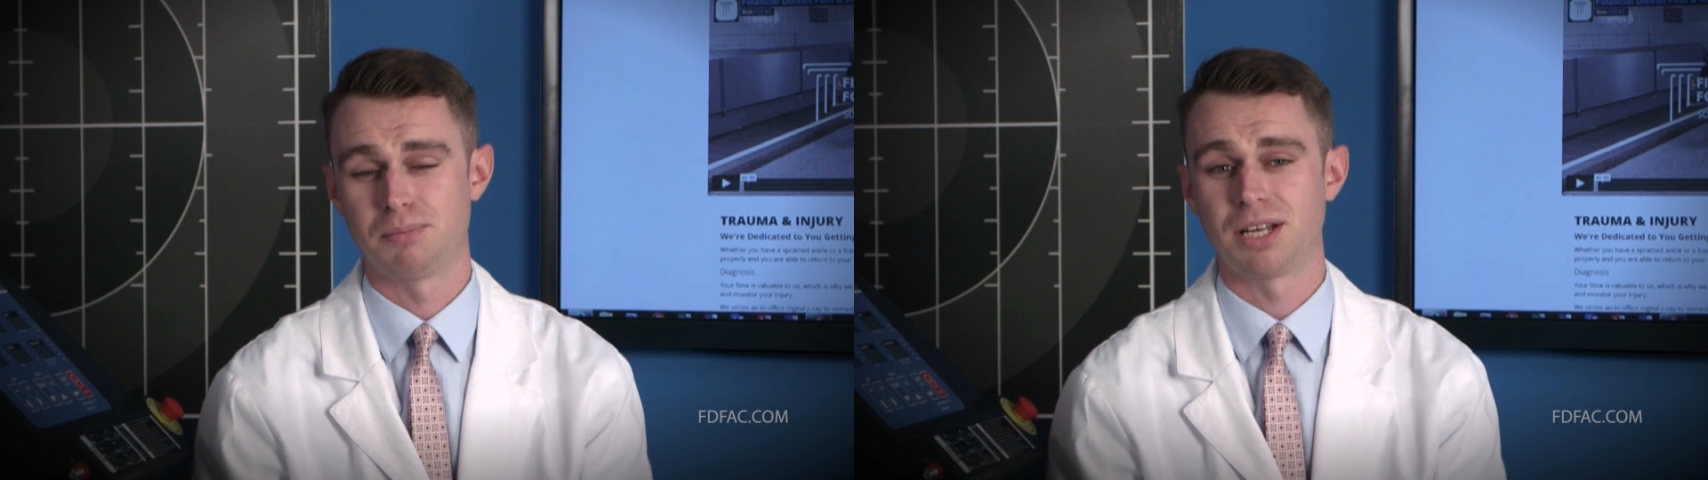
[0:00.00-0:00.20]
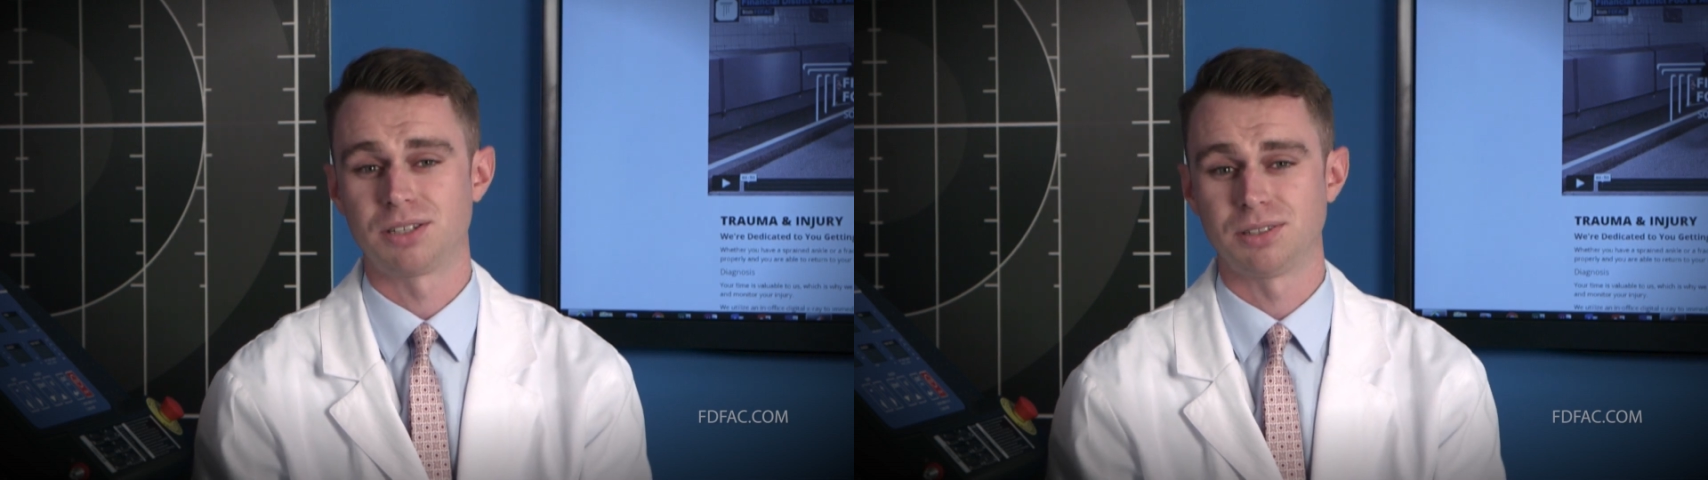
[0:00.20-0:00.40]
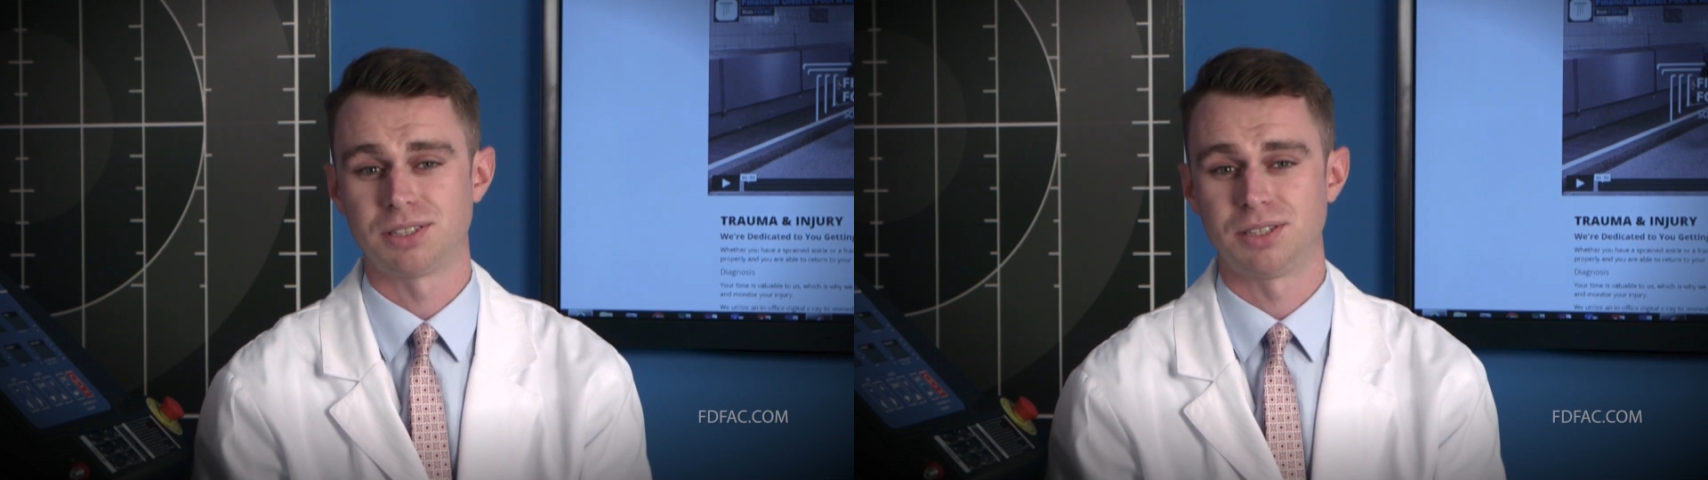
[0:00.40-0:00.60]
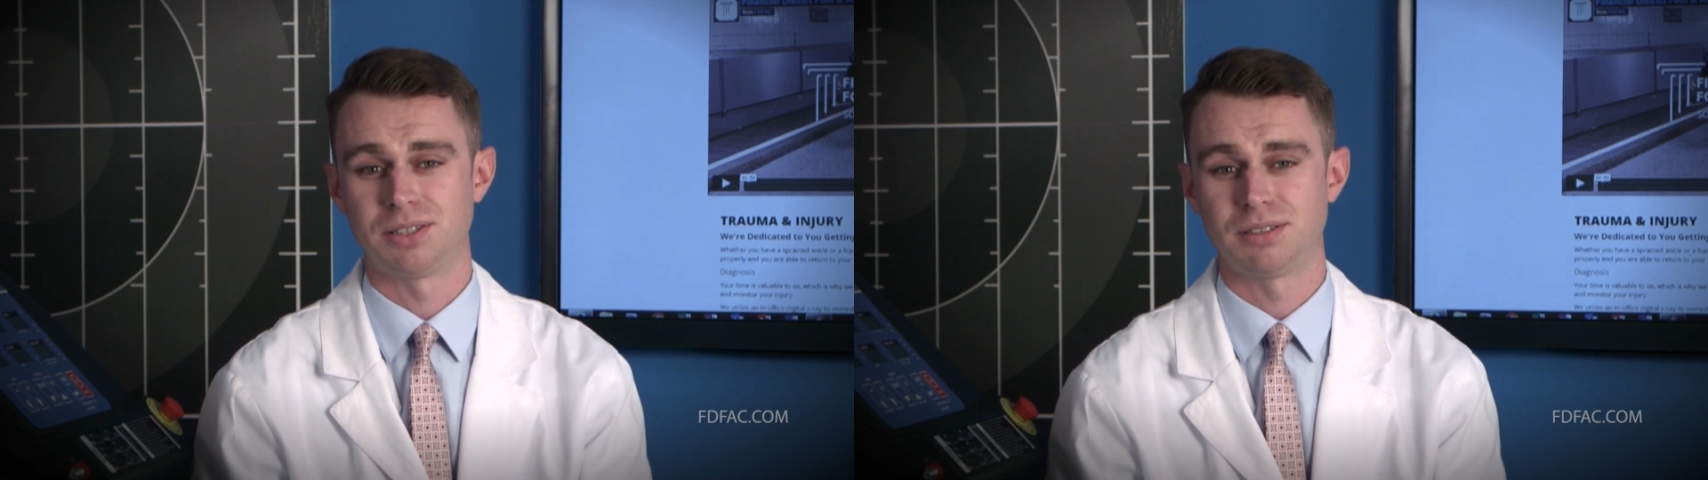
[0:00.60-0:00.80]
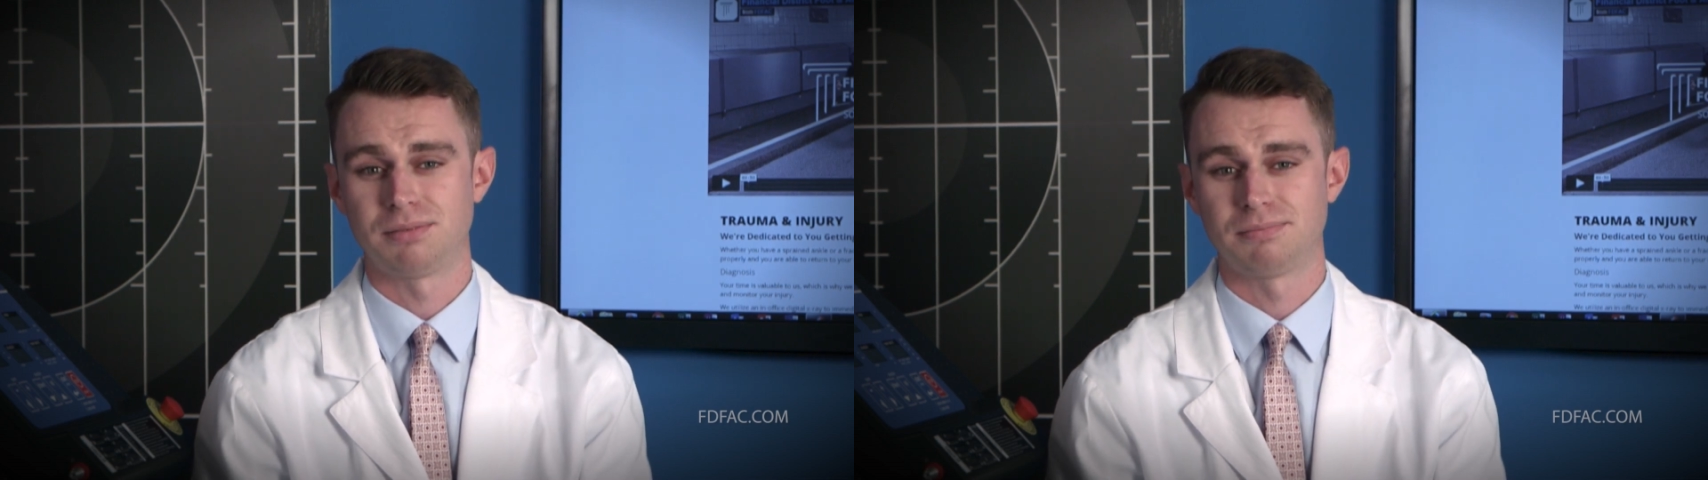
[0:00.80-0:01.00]
medical
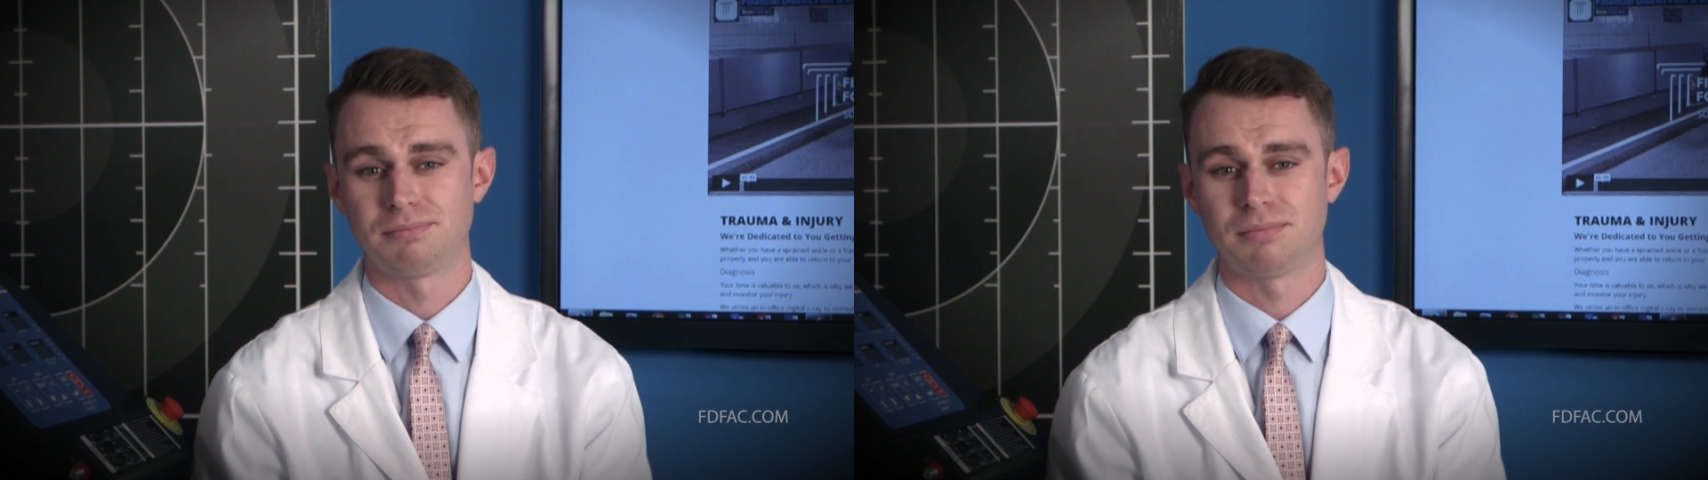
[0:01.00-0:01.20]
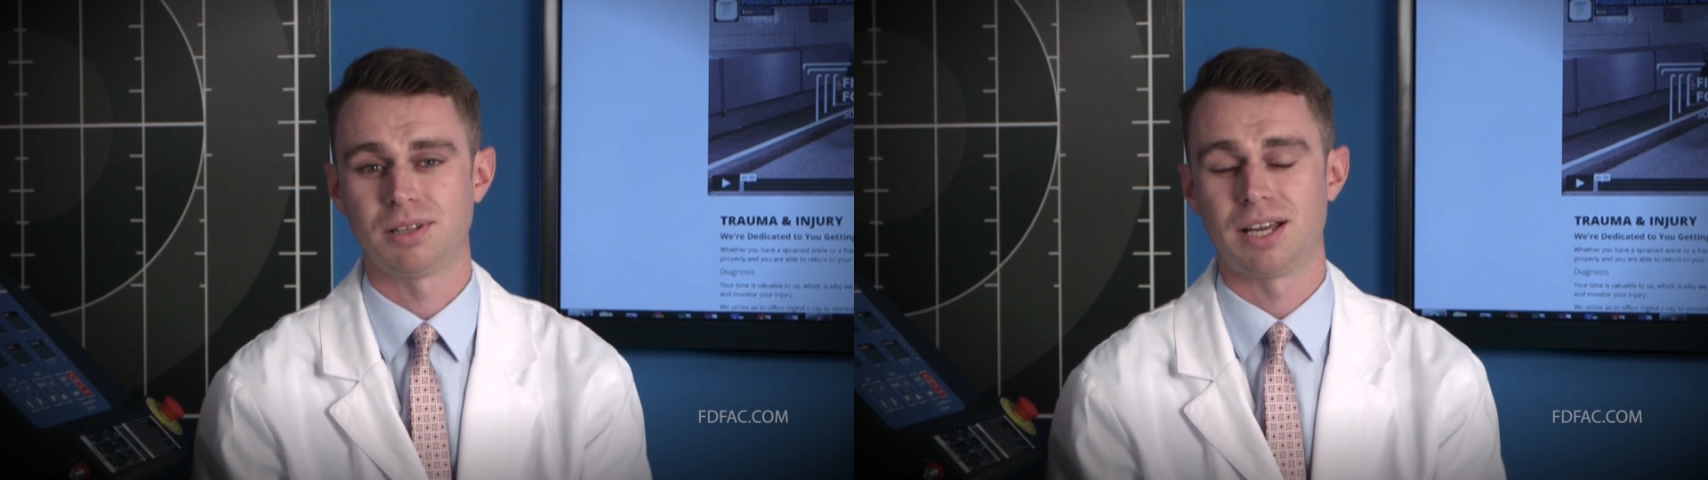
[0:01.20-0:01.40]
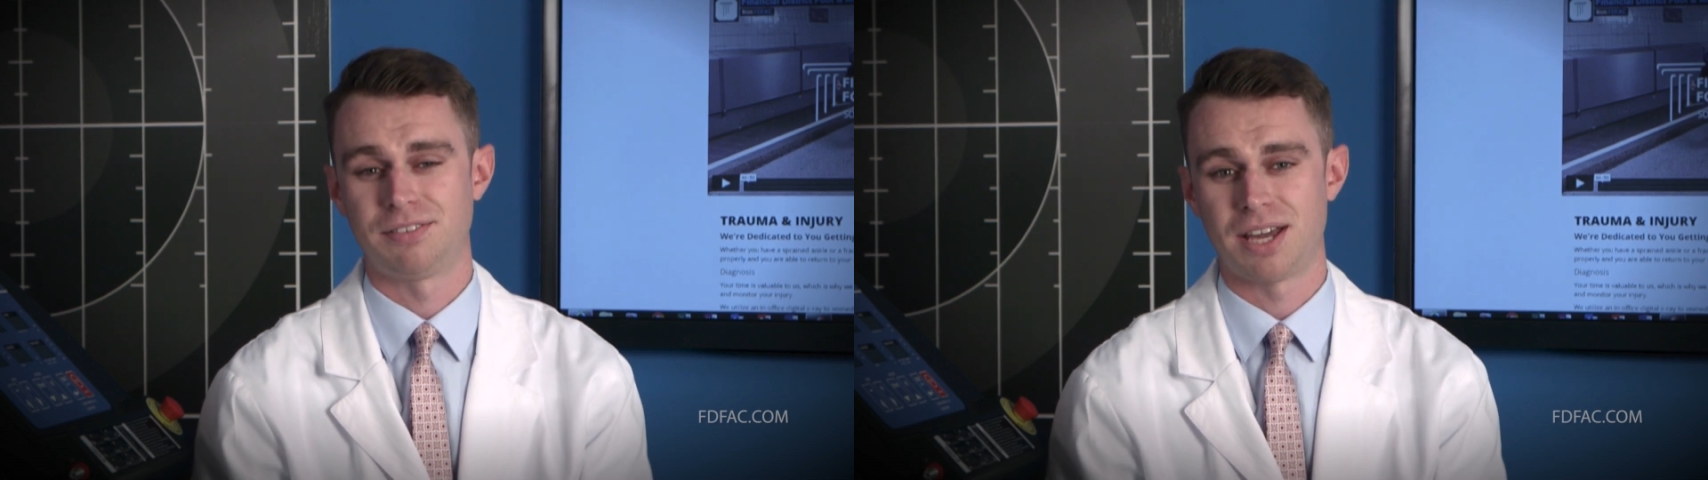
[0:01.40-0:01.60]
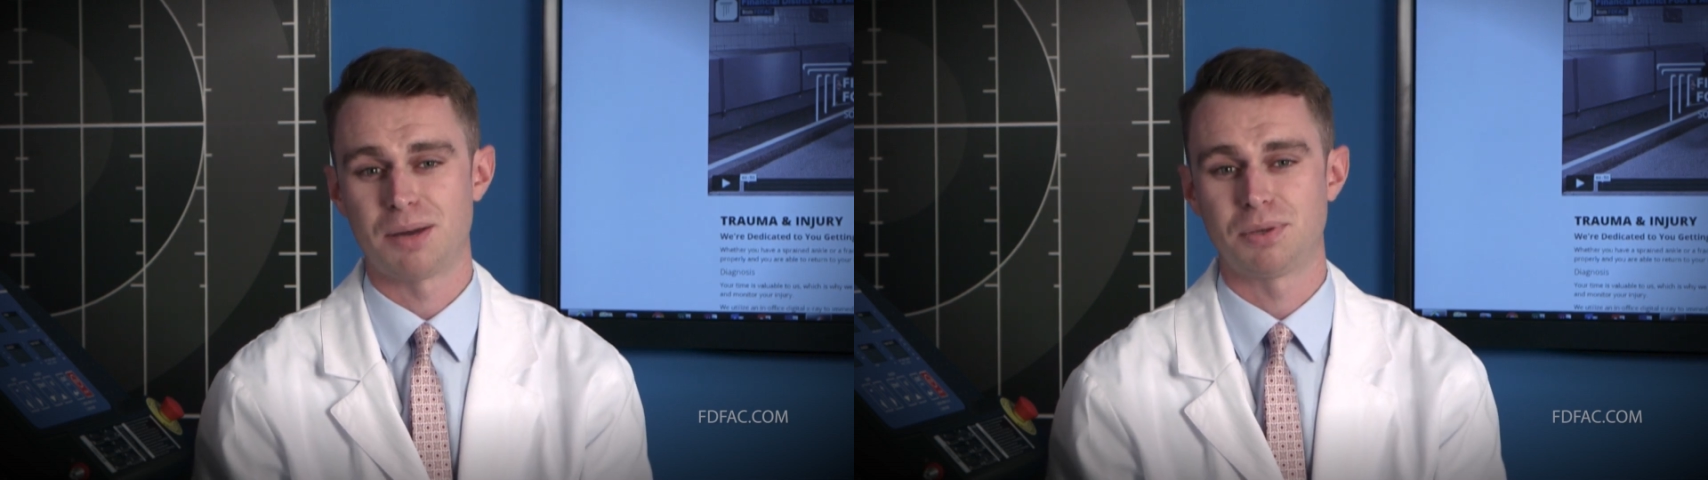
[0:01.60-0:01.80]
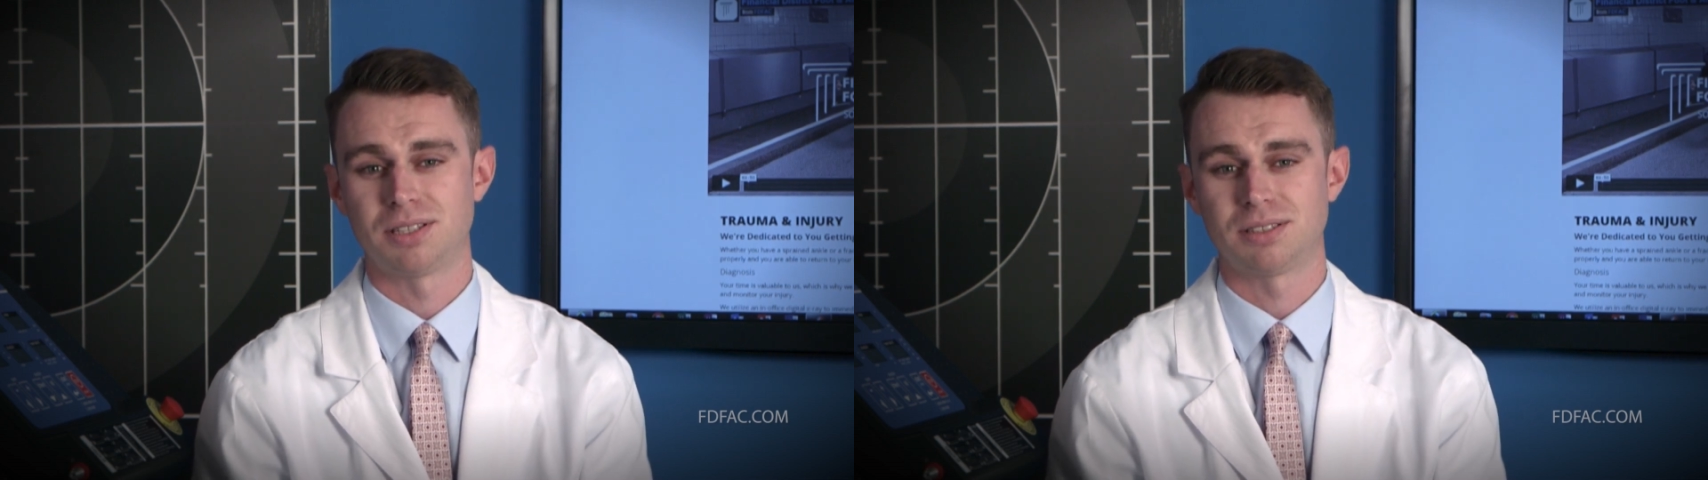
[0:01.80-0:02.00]
student. Life
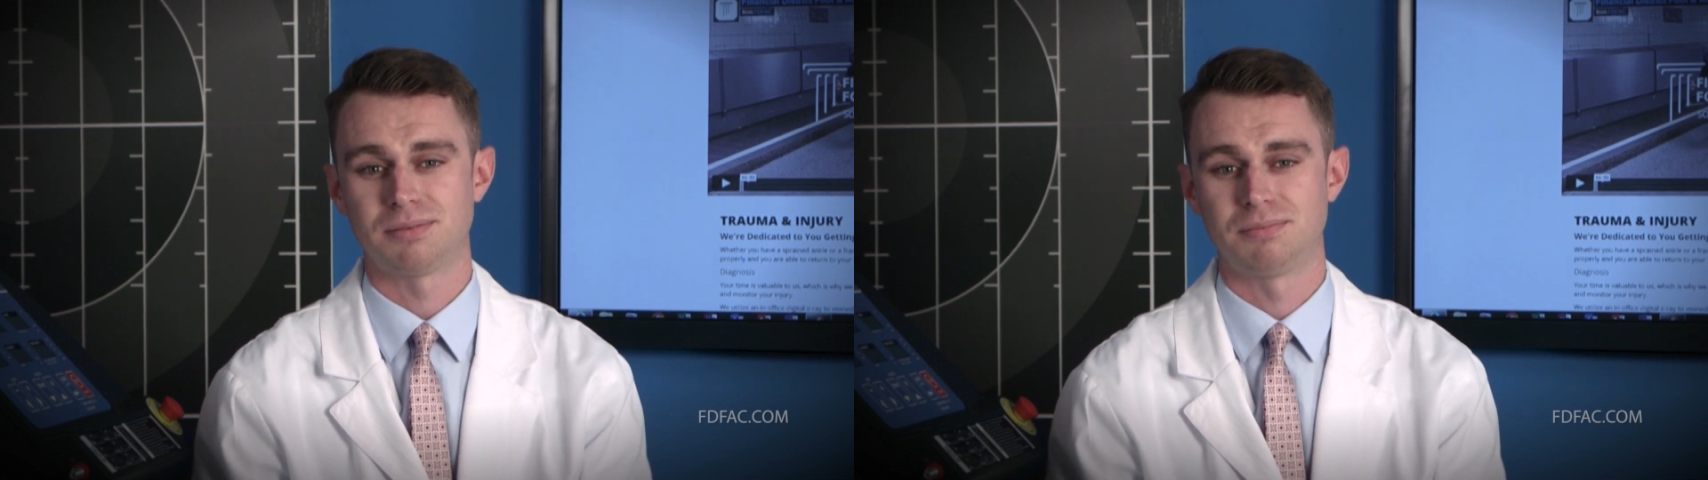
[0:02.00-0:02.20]
happens.